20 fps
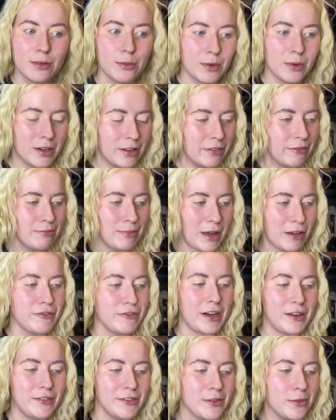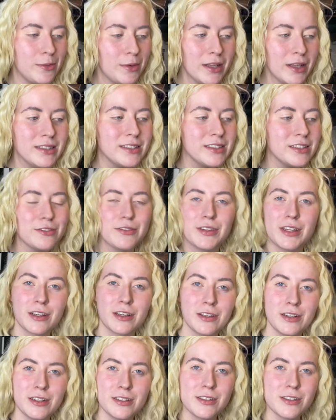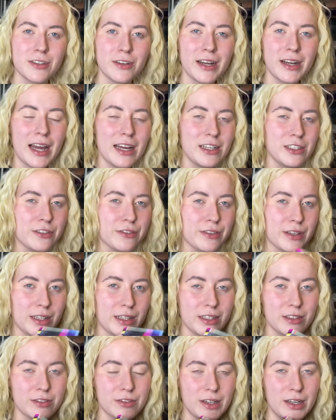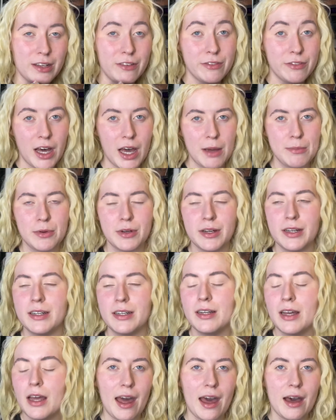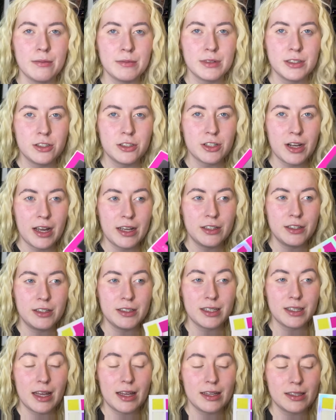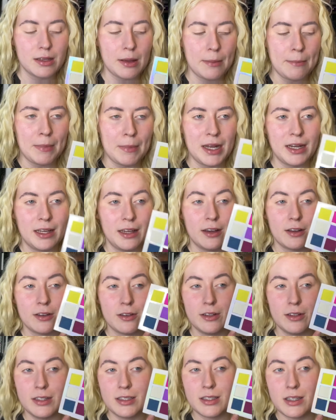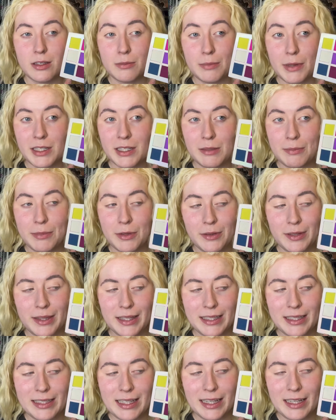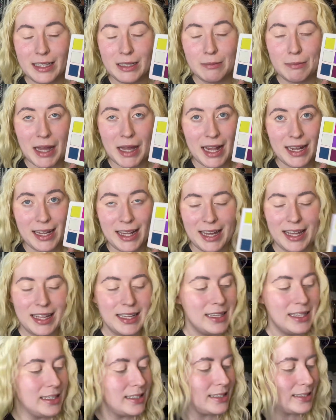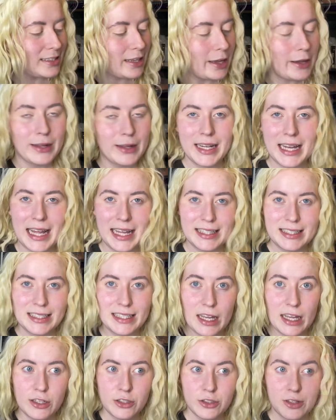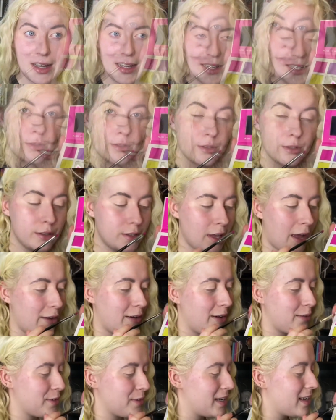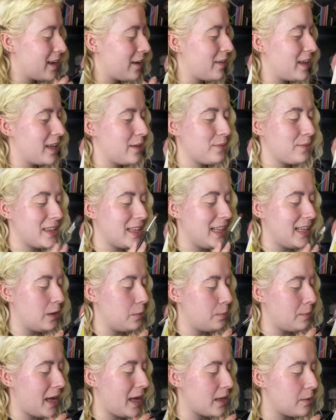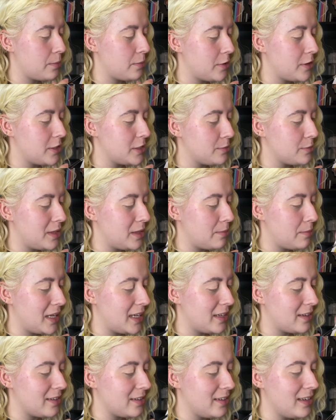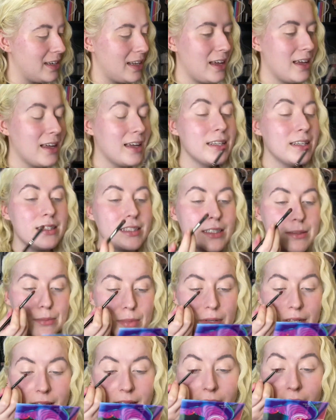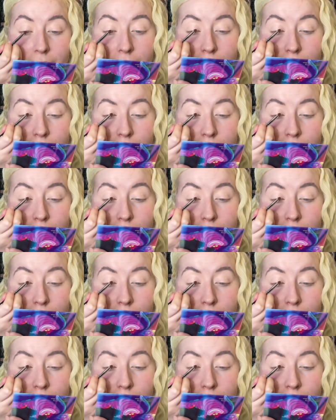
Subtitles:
one of my favourite ones for the colour story. I just think it's really vibrant. I'm going to try and use as many colours as possible in this little palette. So let's try it. So I'm going to go in with a little packer brush with the pink colour and just bring that